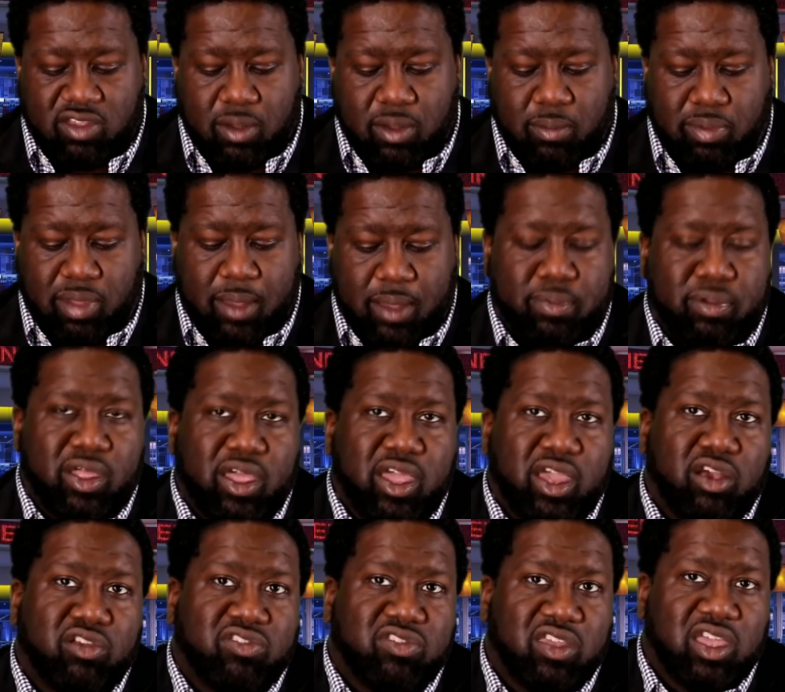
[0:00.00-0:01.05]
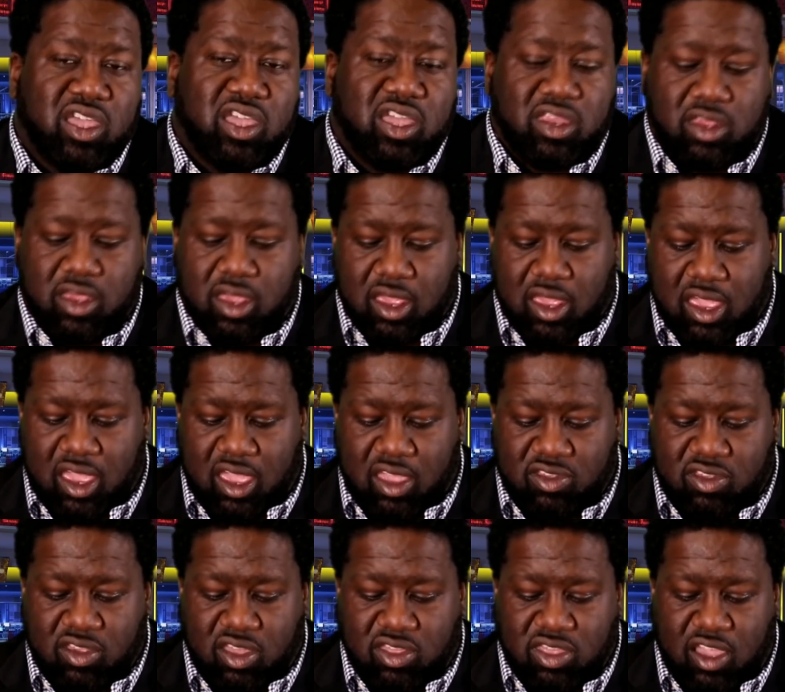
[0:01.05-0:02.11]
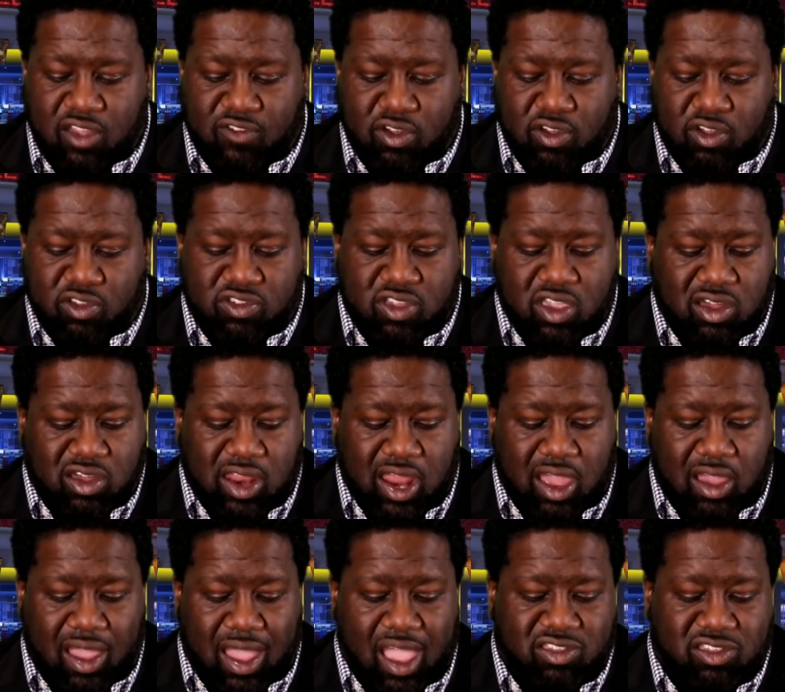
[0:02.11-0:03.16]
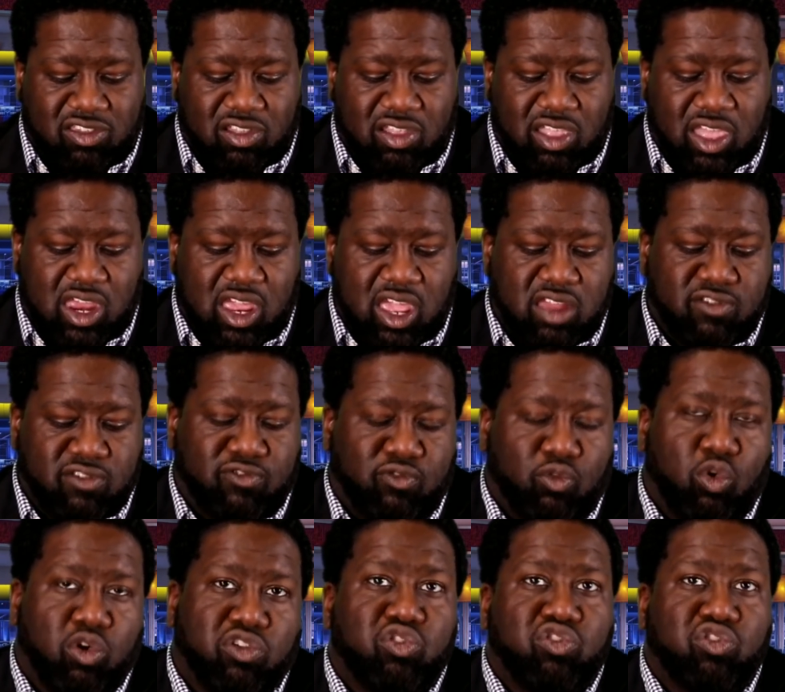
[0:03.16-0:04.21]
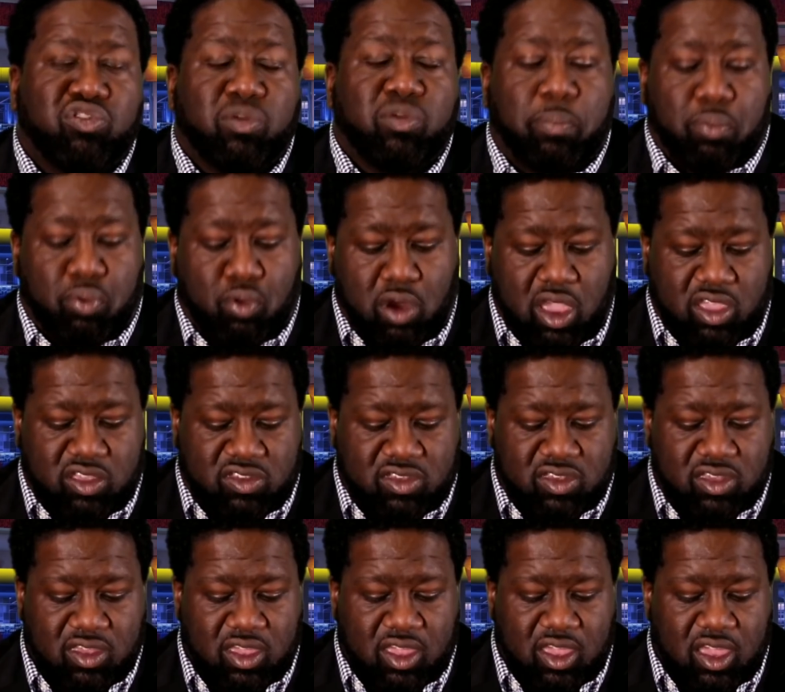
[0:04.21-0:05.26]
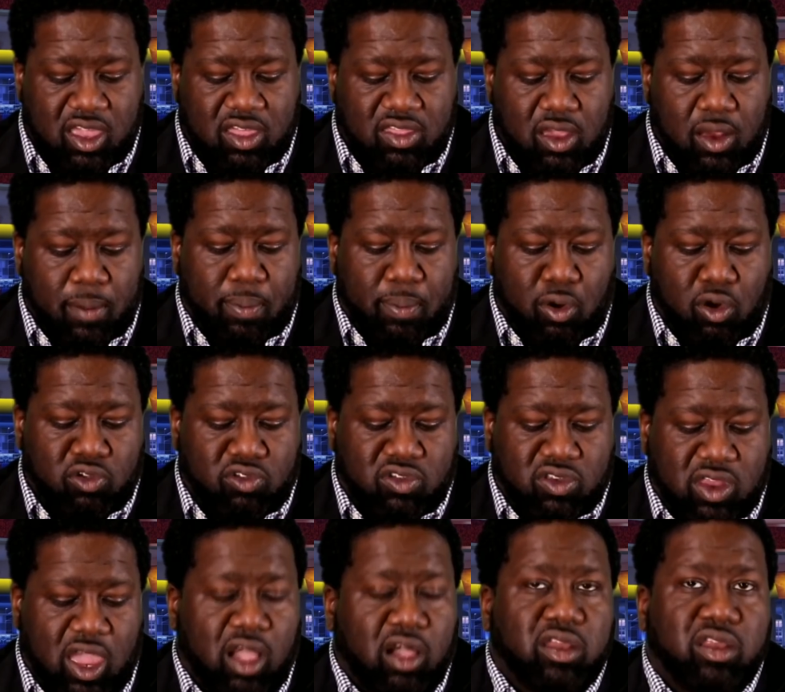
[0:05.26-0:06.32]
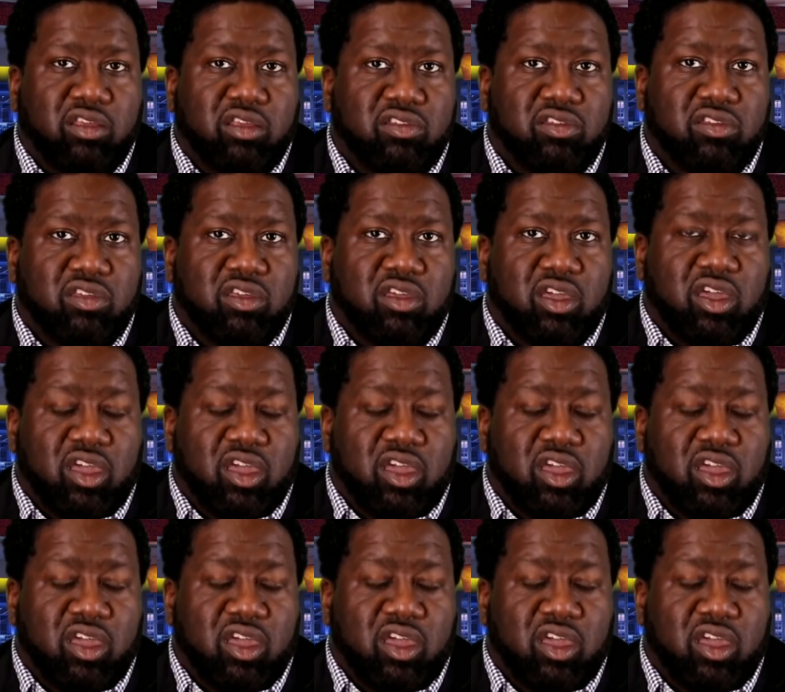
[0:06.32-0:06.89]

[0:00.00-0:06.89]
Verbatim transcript: That black players said, as said they felt singled out, isolated, and forced to suppress their personalities.